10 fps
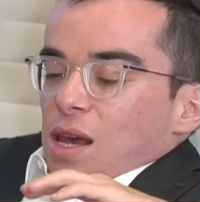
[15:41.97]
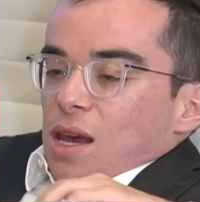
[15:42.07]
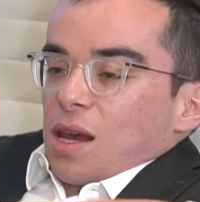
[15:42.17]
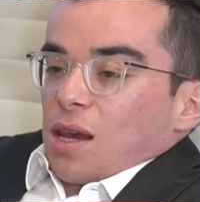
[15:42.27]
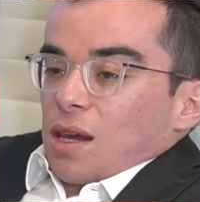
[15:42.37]

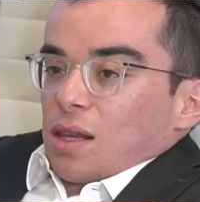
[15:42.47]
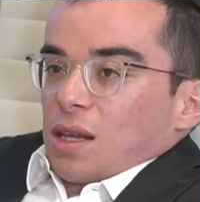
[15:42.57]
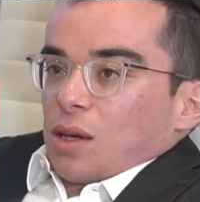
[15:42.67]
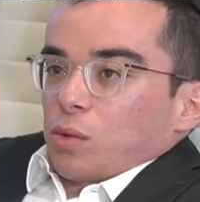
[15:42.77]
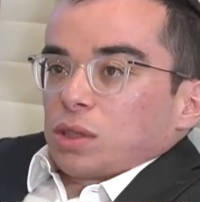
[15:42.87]

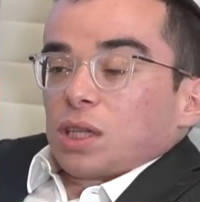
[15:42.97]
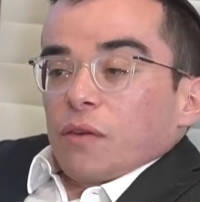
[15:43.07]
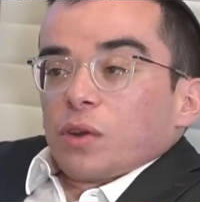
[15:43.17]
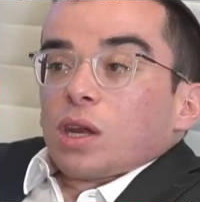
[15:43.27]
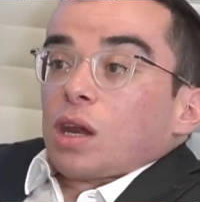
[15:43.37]
And it was
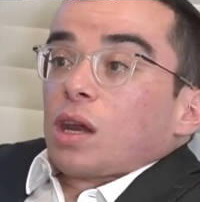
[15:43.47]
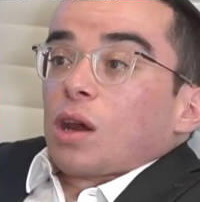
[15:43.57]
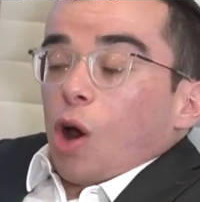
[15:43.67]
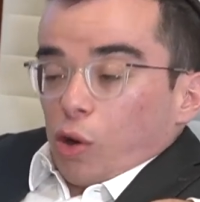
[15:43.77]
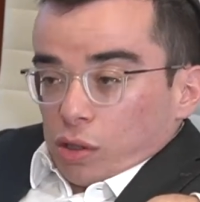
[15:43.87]
definitely a
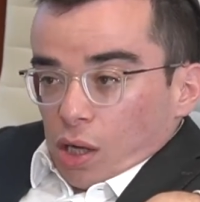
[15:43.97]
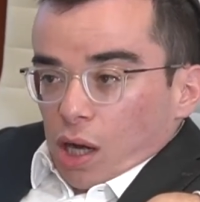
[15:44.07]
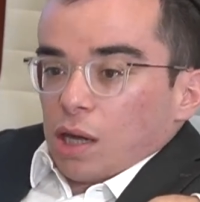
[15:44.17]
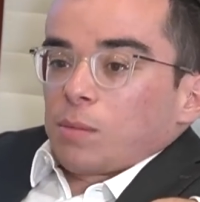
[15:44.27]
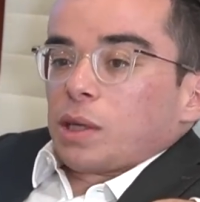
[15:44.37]
hard
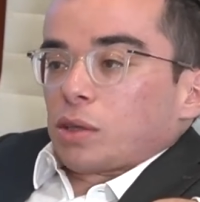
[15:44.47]
time,